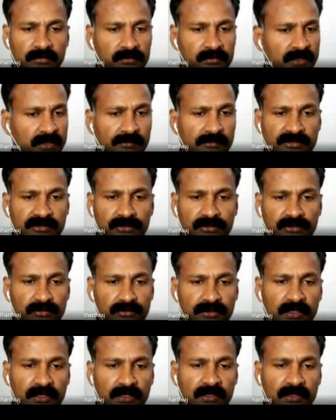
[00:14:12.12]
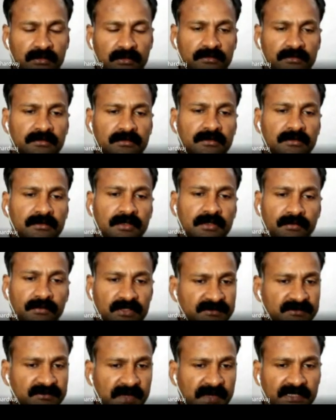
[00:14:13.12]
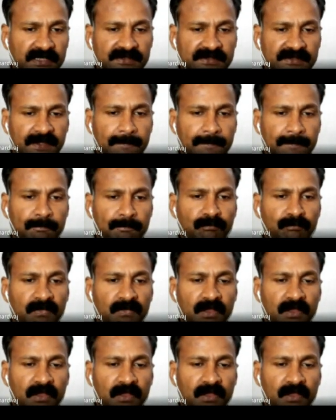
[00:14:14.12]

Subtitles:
comes into the reverse biasing,